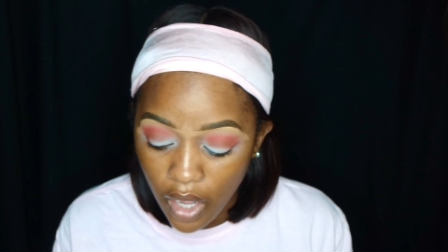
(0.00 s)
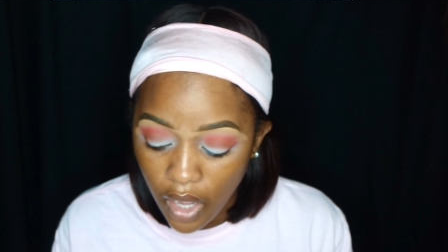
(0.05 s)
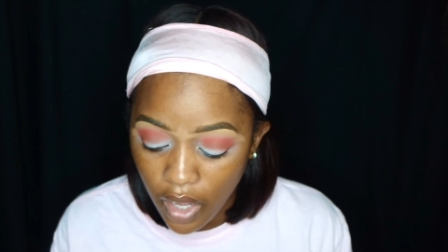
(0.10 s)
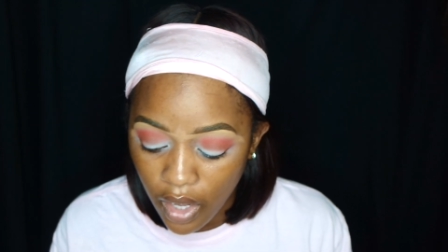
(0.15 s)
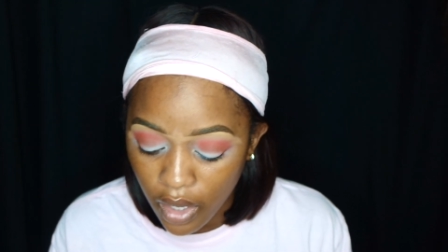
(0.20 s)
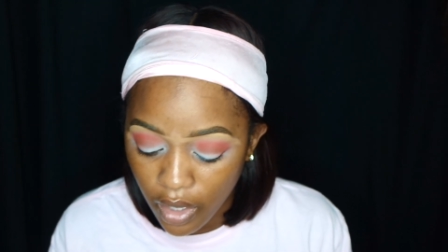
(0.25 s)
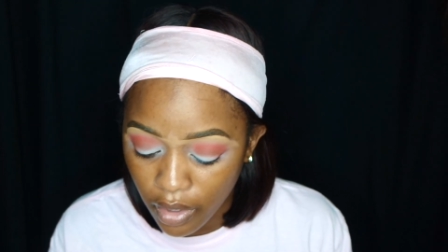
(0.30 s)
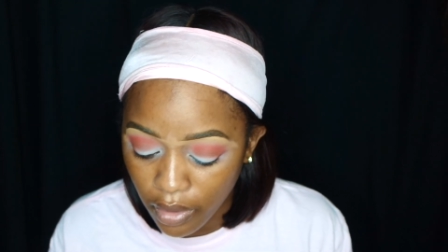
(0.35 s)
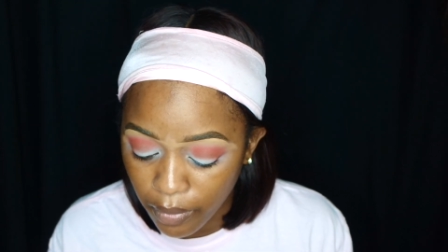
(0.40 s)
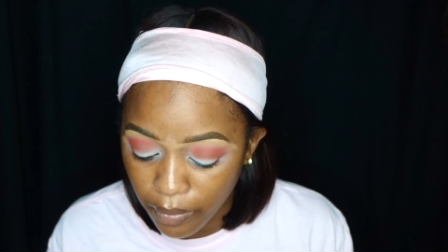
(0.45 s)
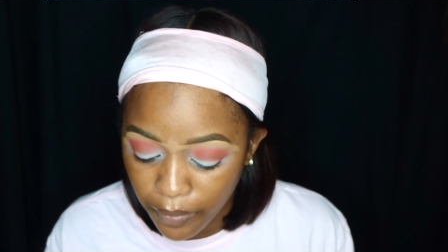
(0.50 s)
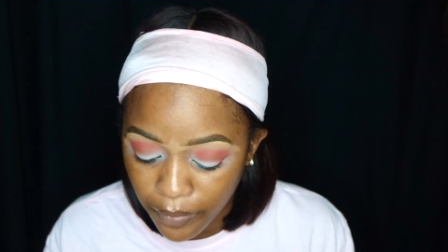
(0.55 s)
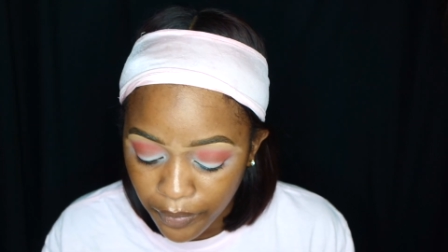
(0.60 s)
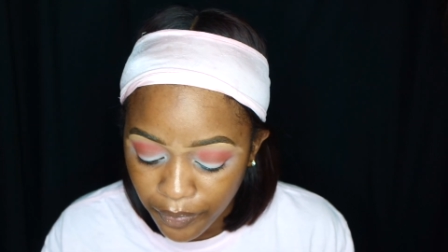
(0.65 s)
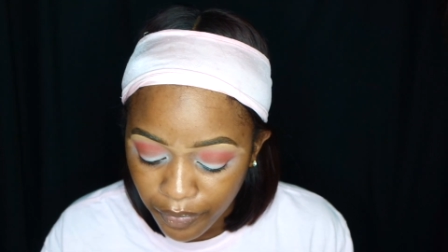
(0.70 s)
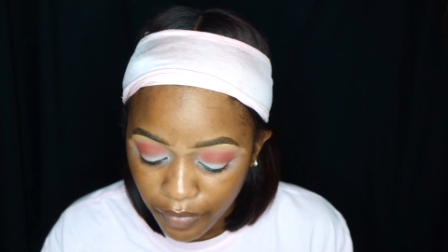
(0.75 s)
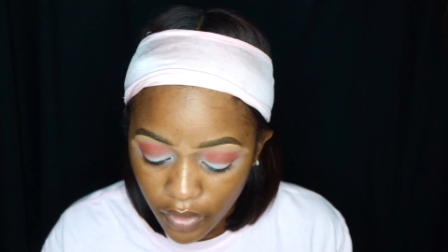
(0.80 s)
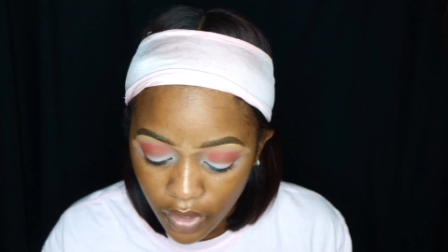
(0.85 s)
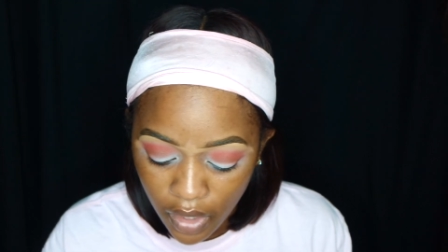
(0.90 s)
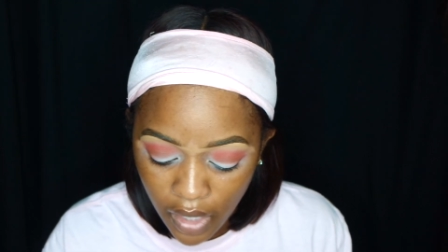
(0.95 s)

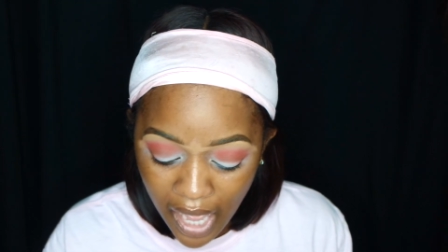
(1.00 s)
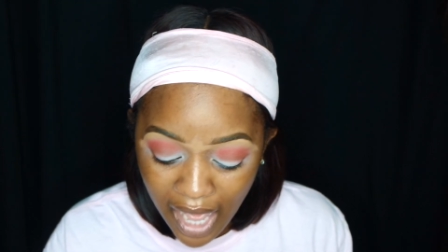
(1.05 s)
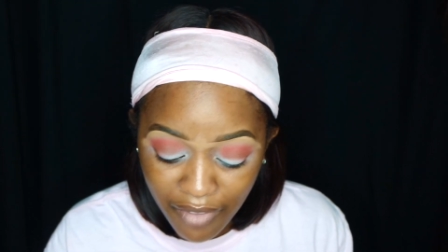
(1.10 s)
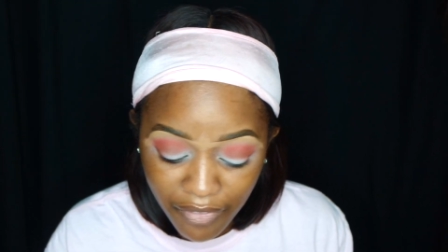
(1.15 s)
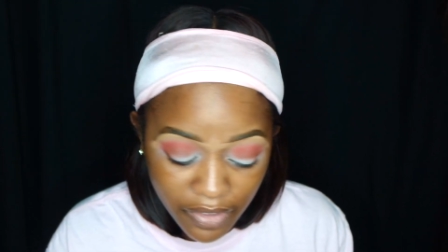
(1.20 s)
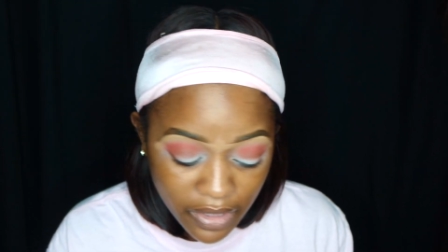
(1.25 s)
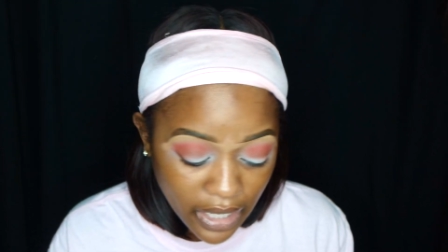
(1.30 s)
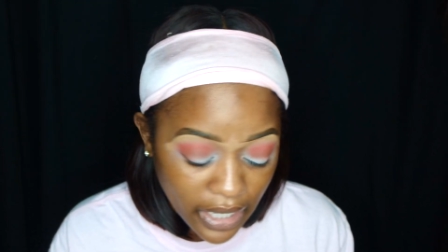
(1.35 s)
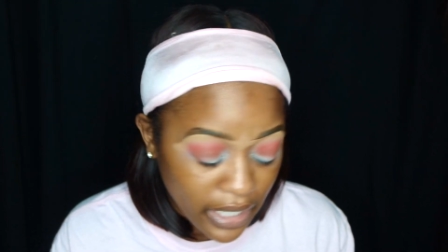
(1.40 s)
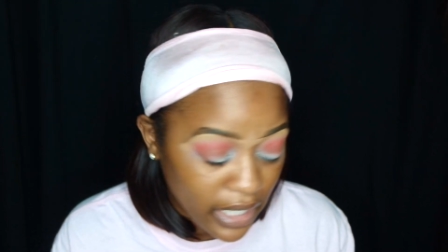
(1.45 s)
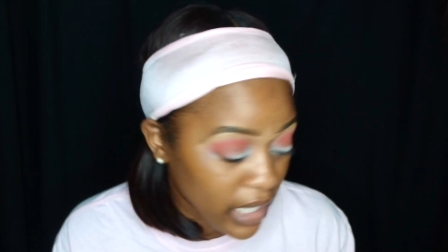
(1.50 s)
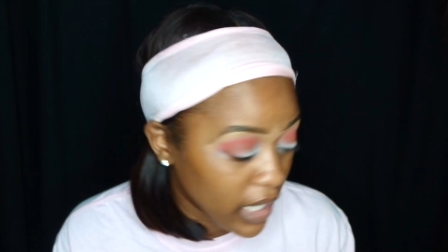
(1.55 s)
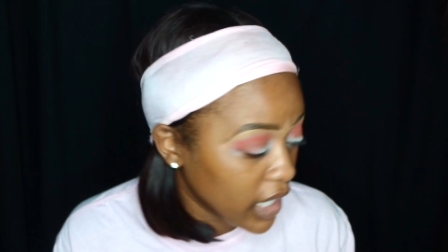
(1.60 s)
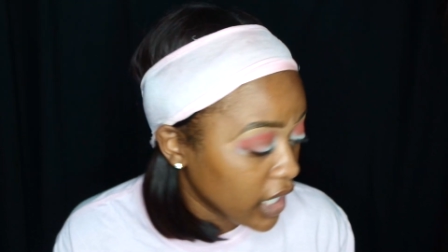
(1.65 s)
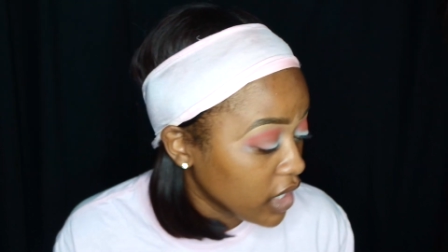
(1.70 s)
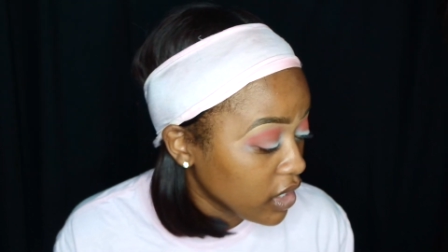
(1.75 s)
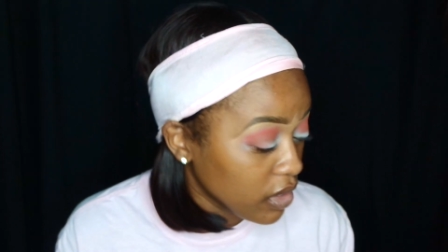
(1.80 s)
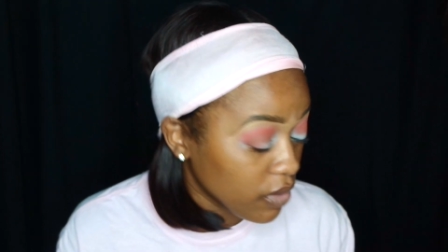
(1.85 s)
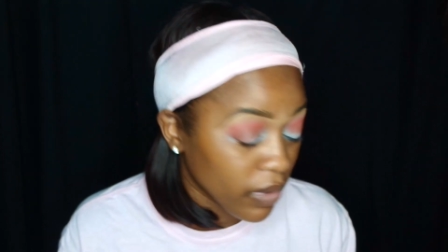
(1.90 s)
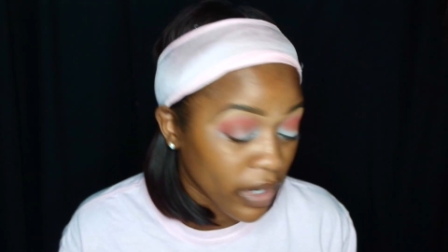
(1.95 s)
I feel like
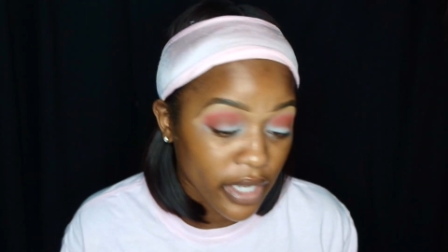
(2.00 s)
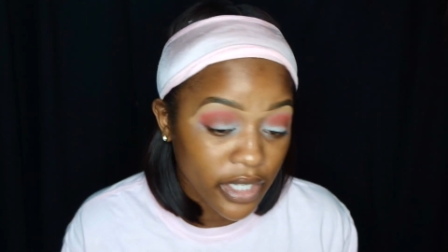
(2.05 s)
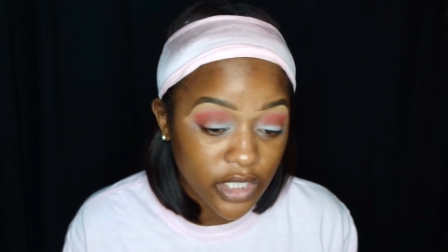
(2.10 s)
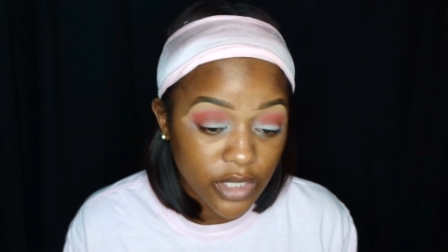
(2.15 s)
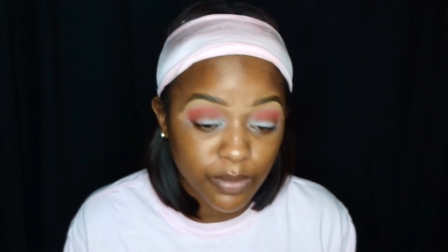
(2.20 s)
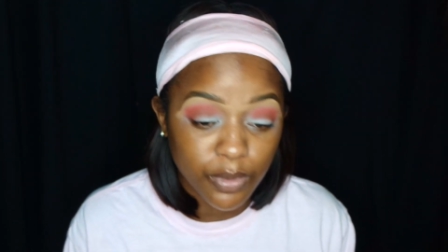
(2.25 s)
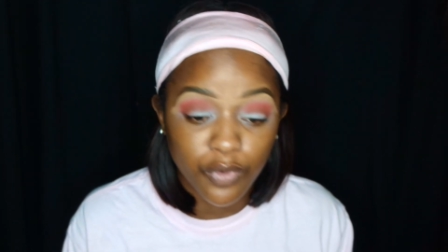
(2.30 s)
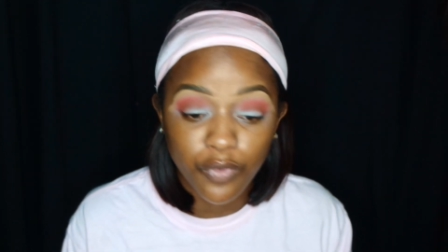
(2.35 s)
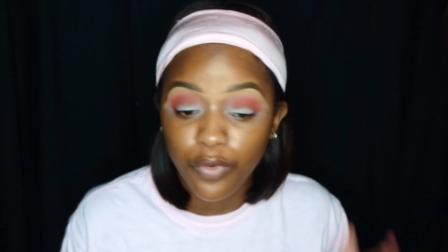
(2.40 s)
anyways,